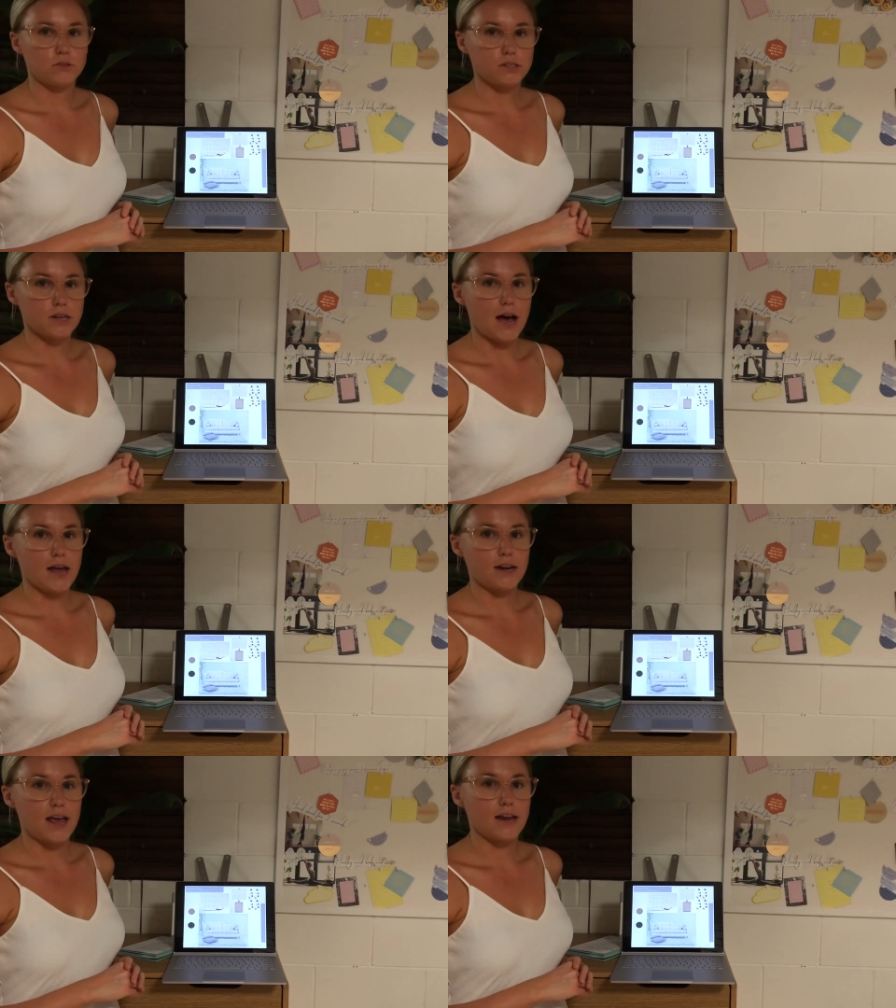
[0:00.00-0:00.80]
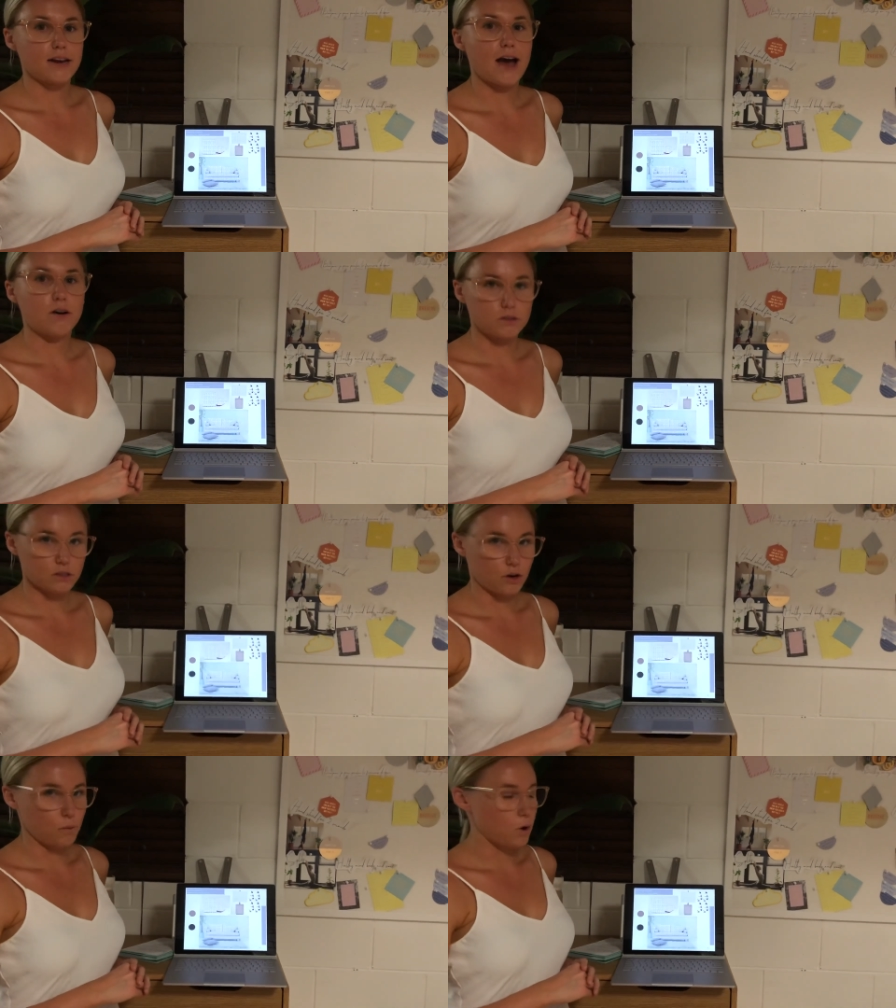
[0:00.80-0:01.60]
design and how it's
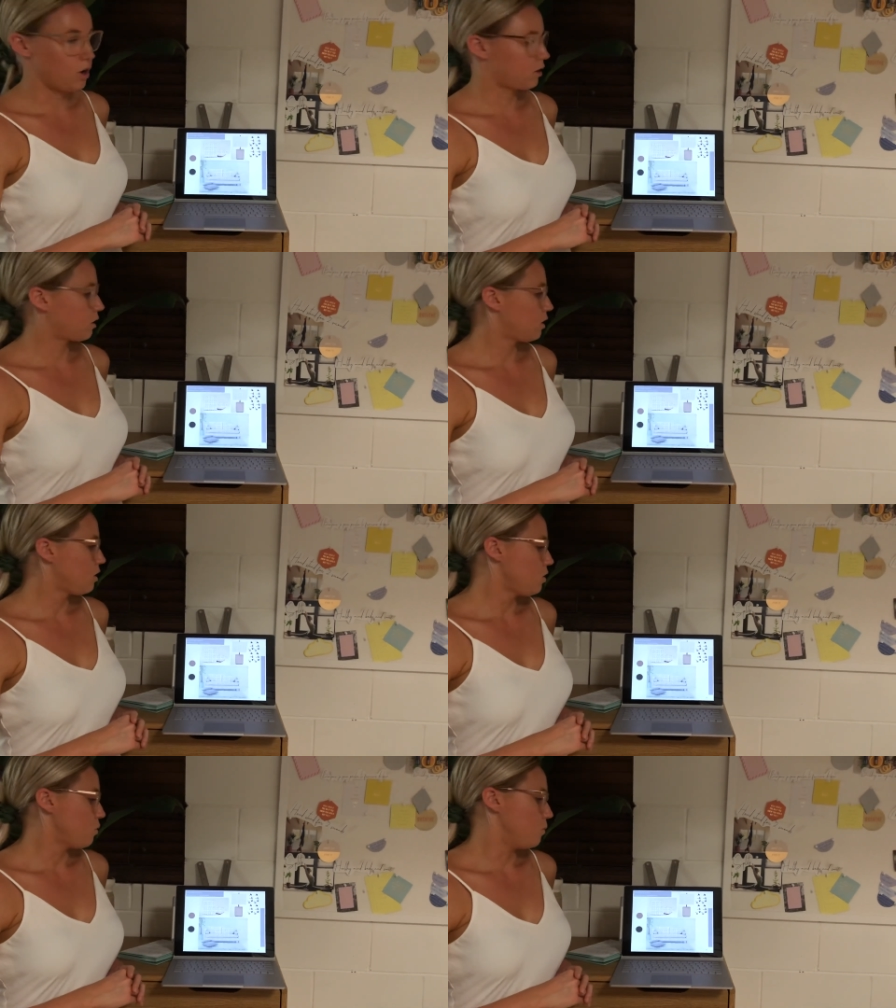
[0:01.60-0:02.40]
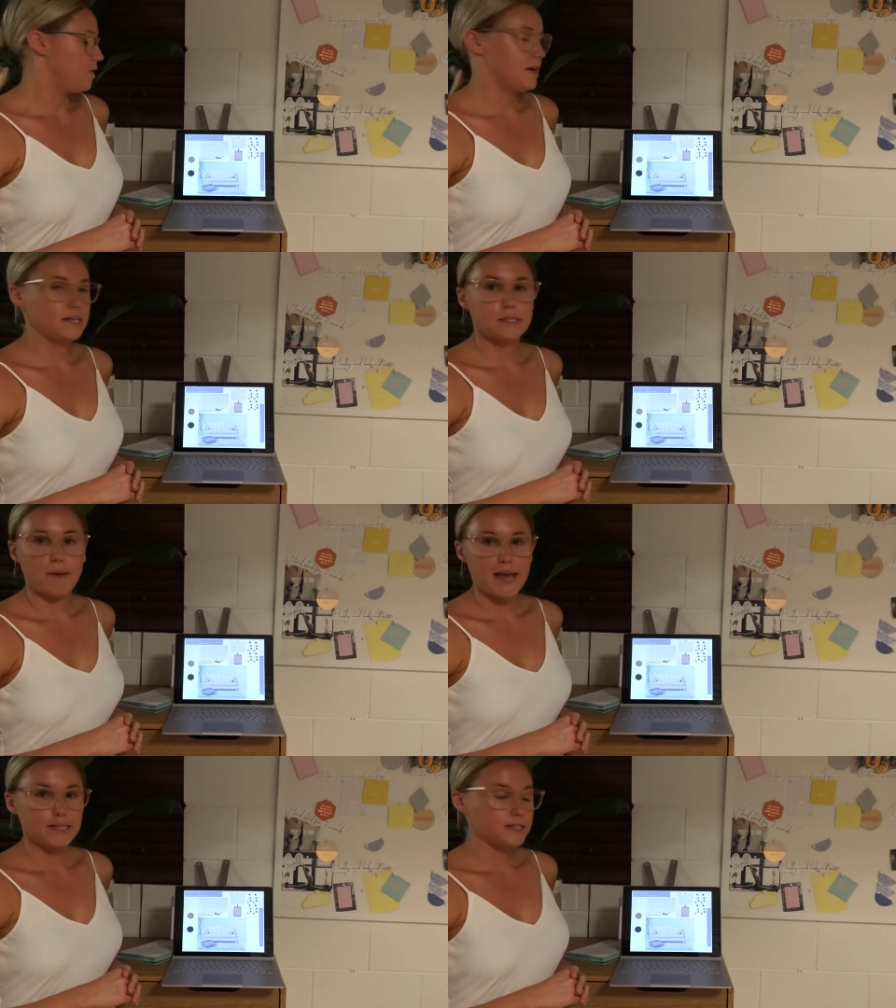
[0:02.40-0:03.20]
going to work within a
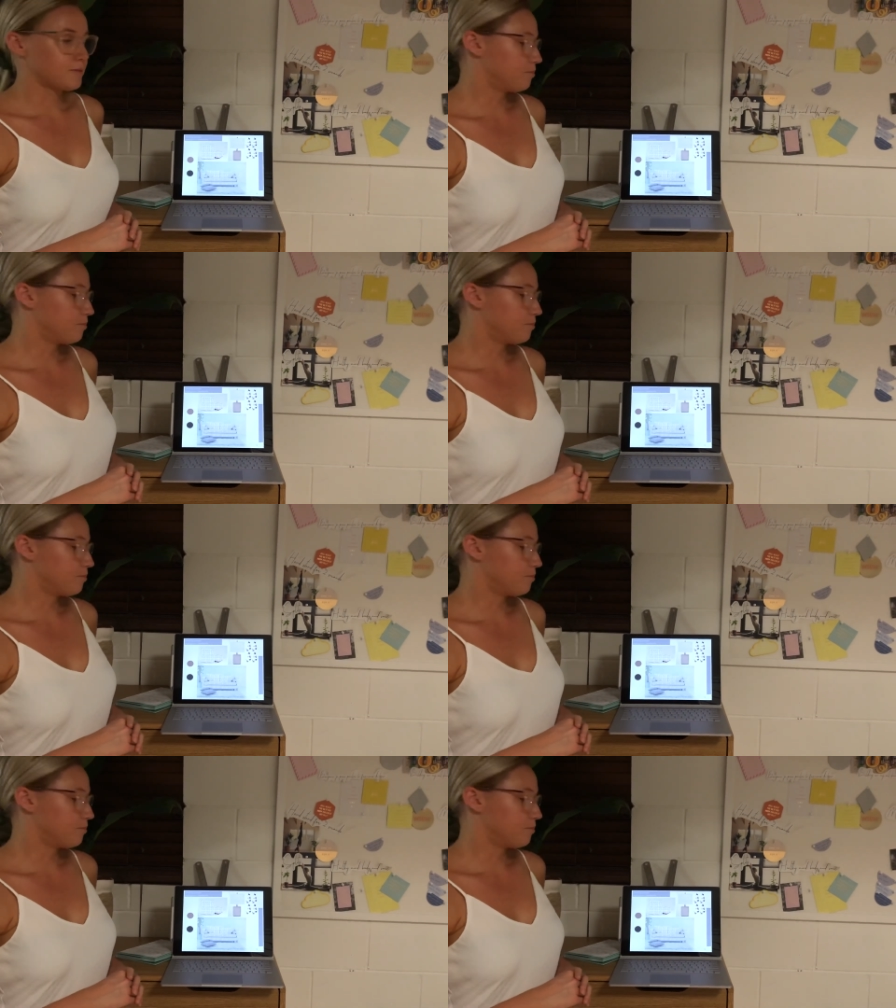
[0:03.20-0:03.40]
space.